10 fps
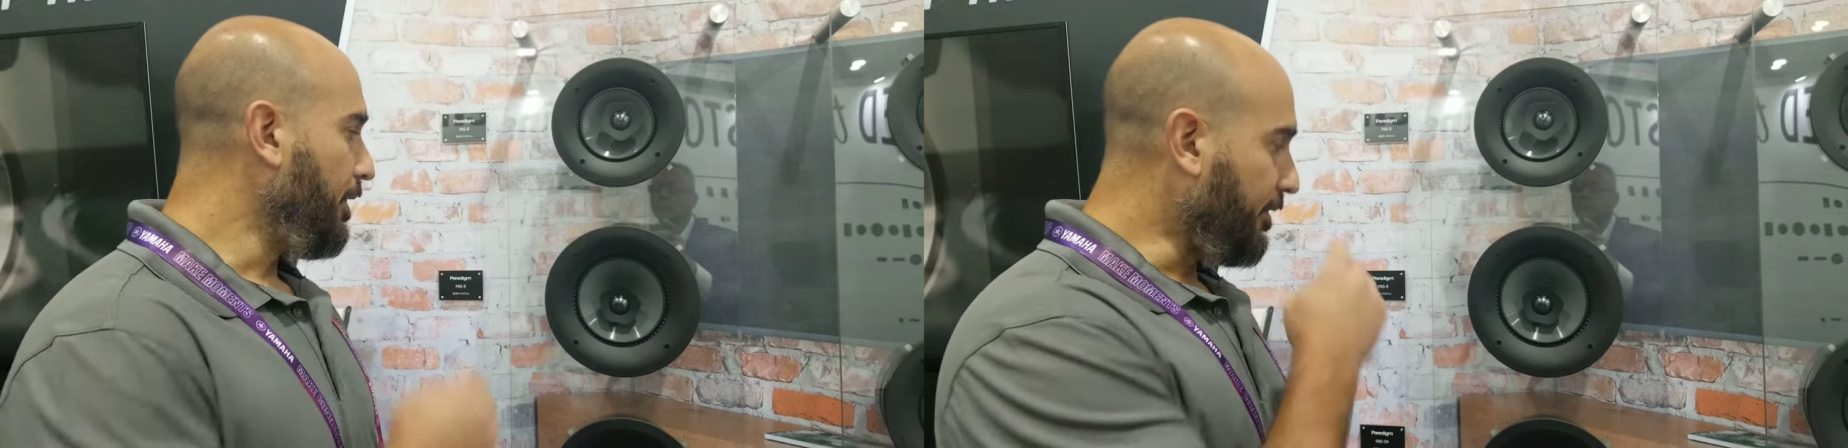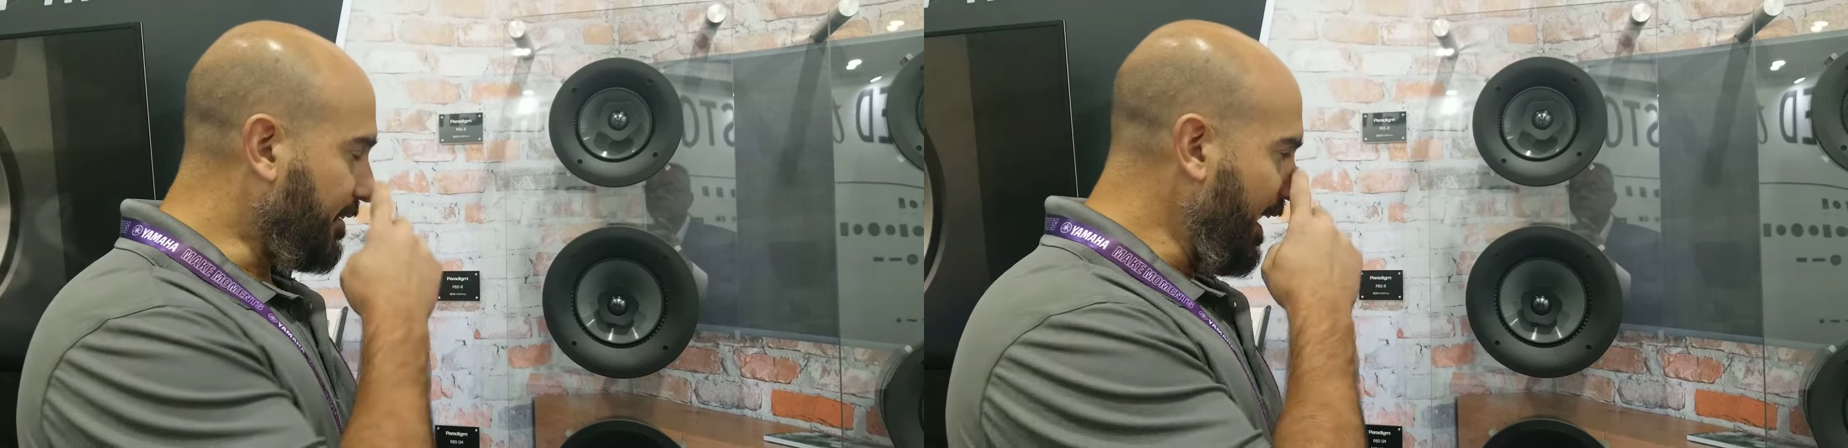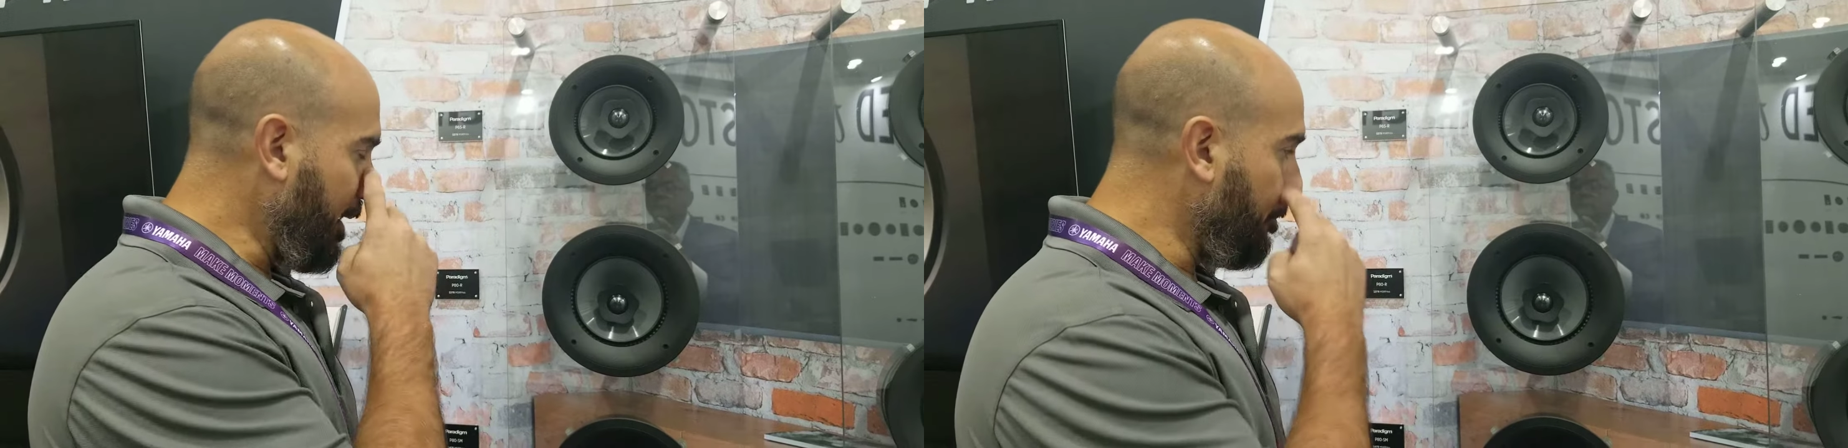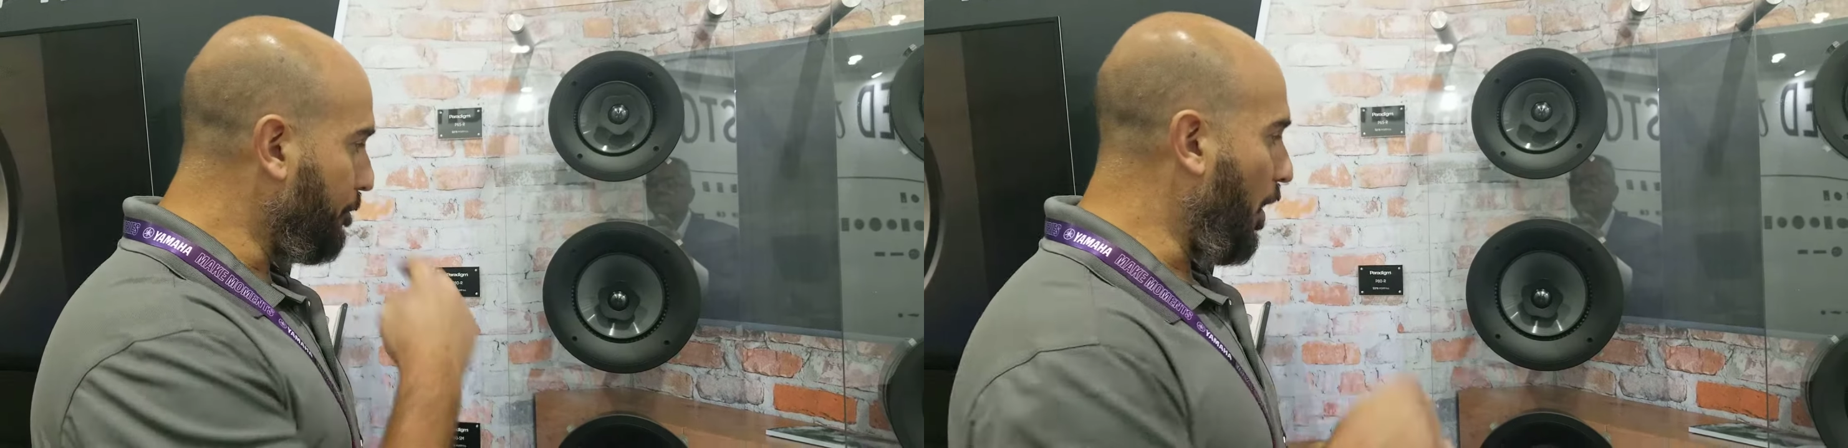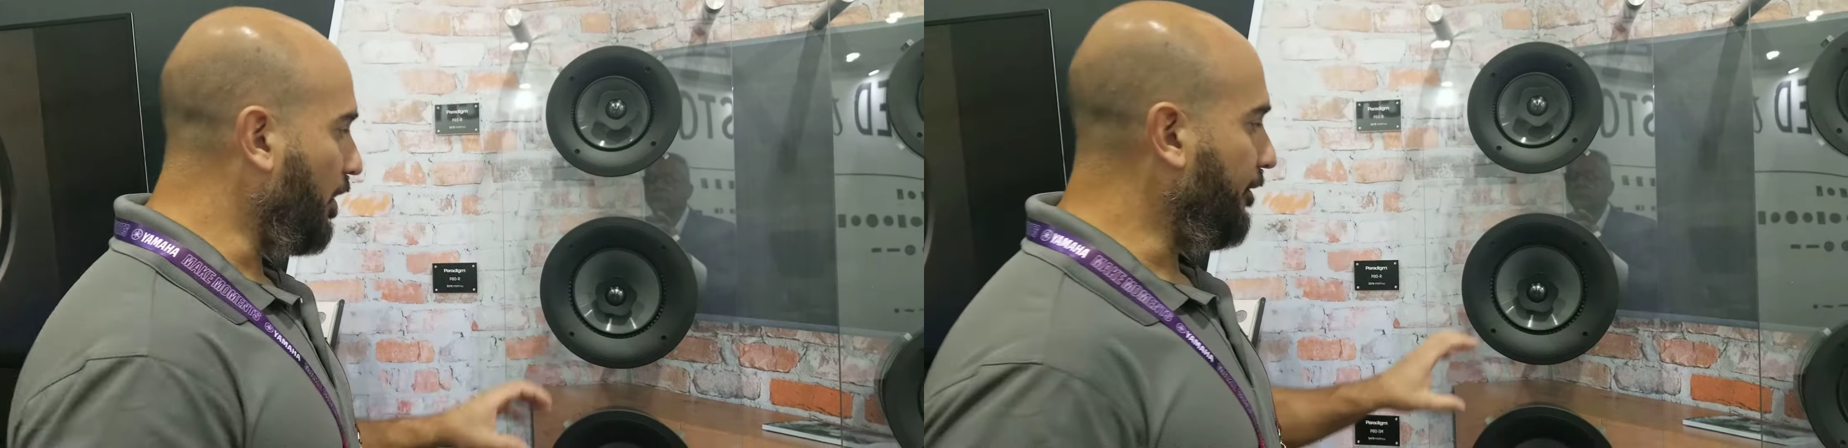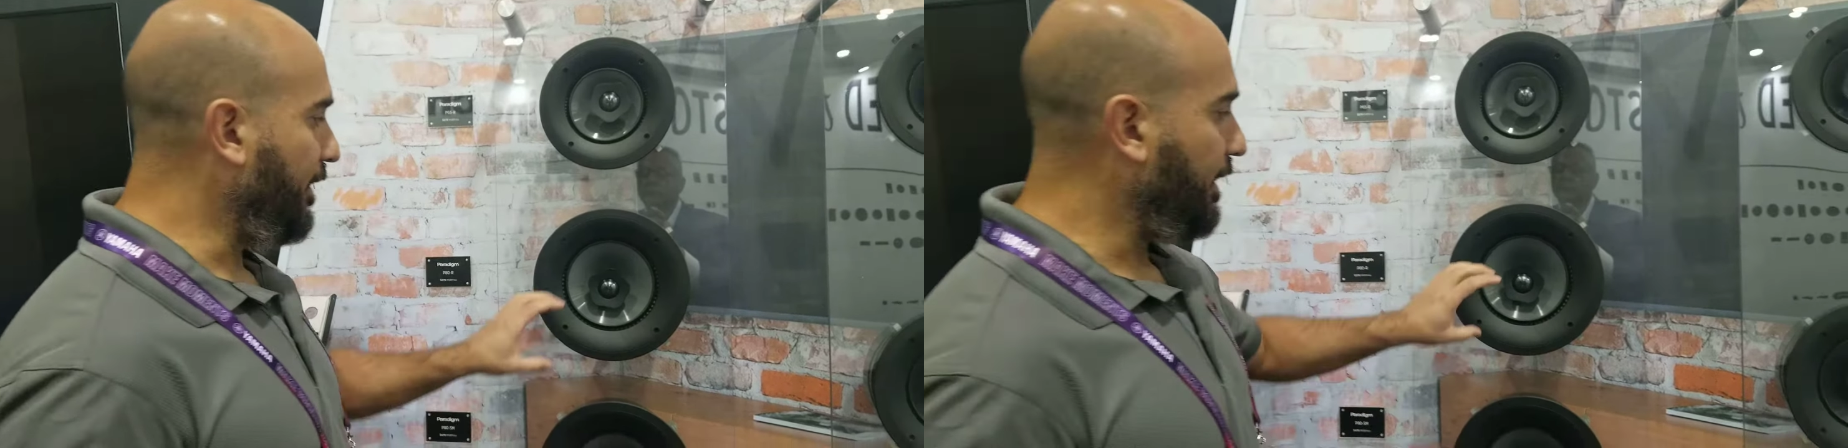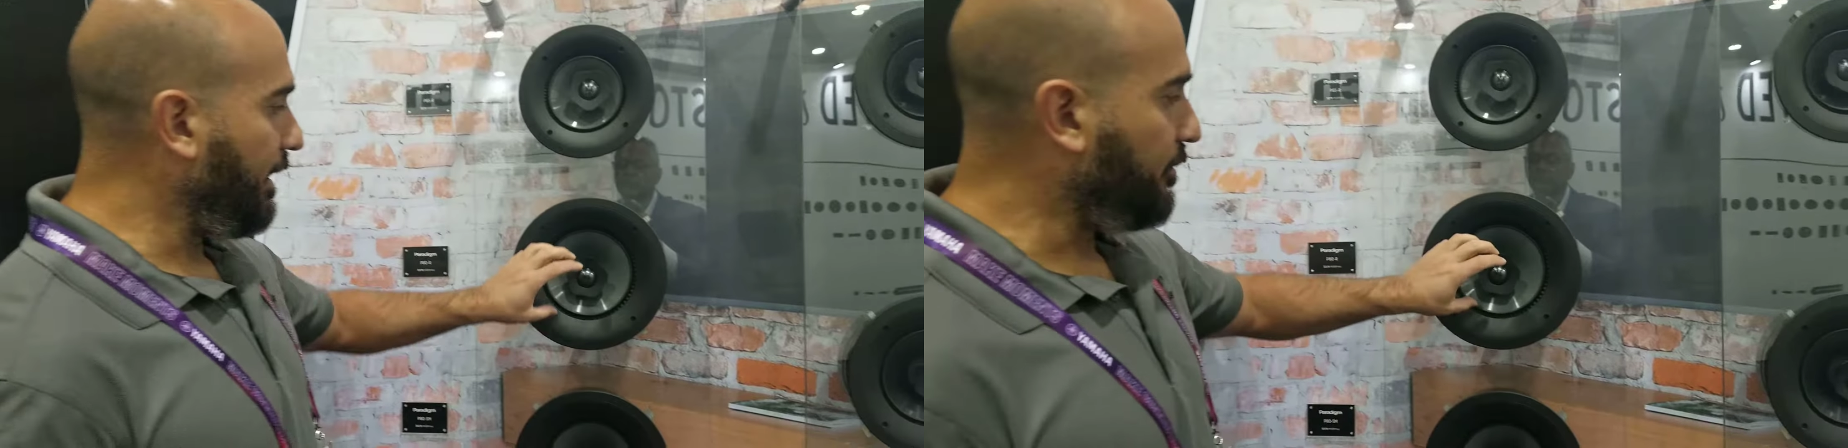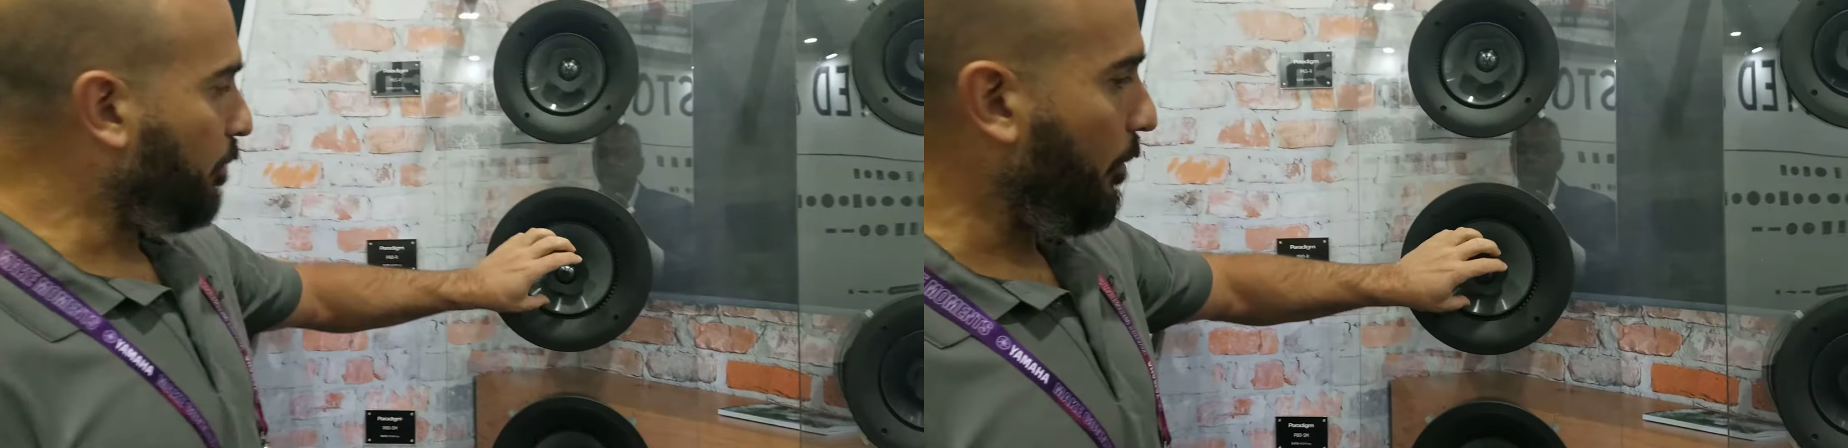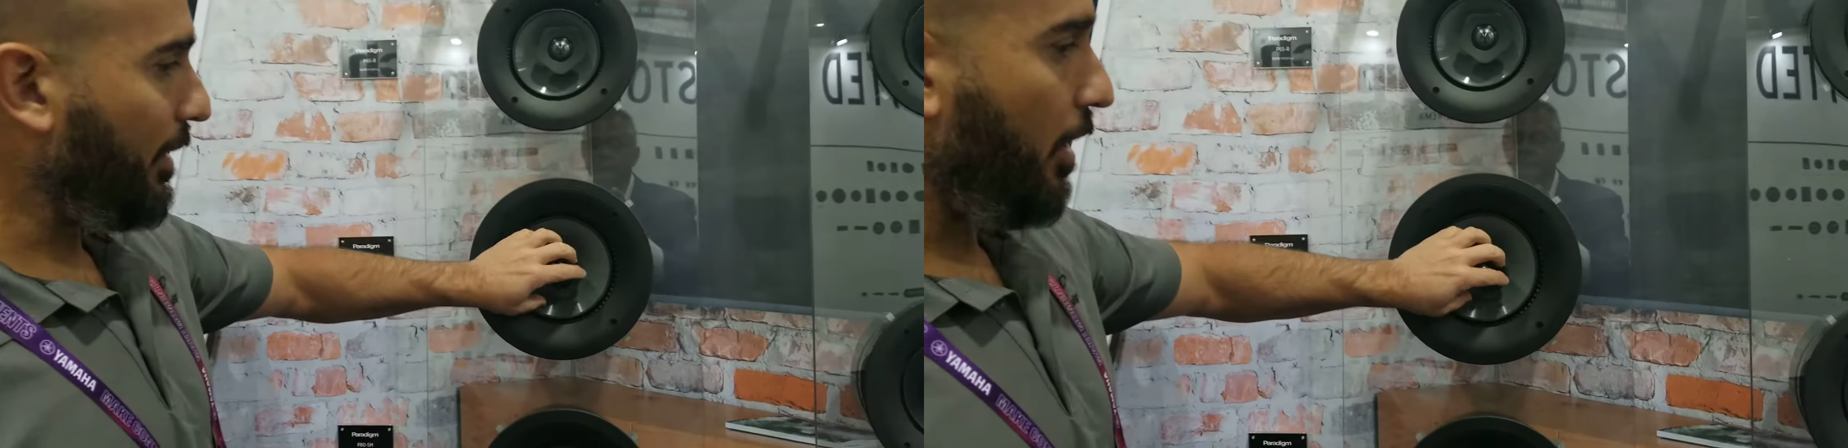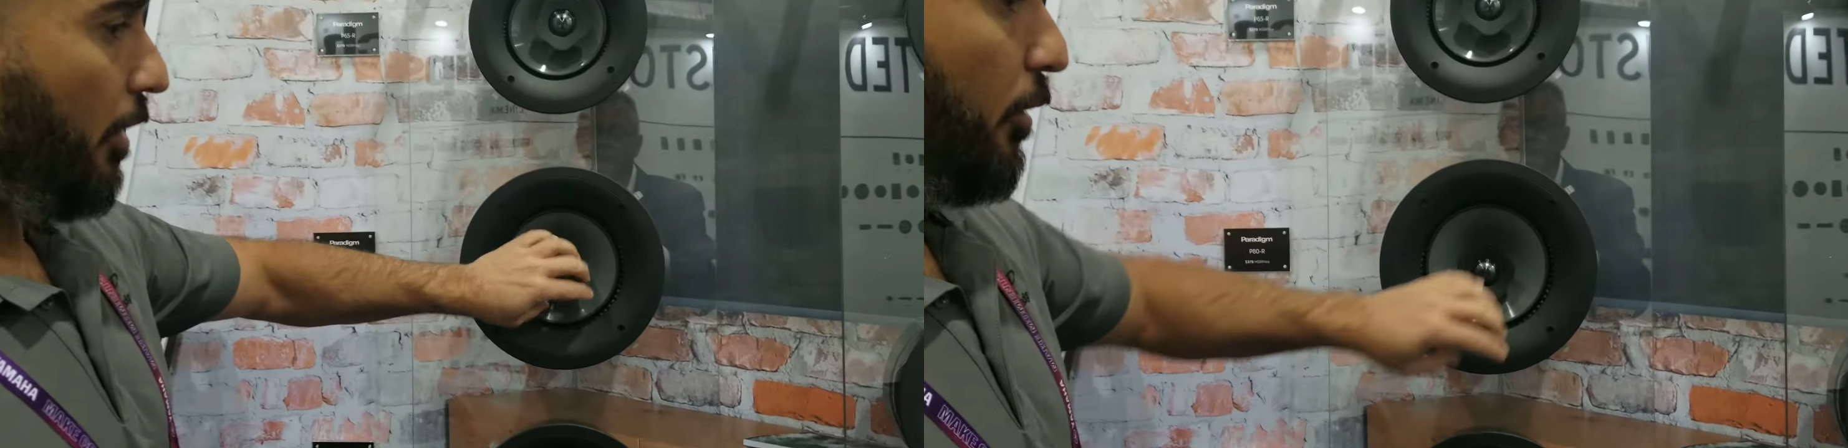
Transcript: The second part of it is what we call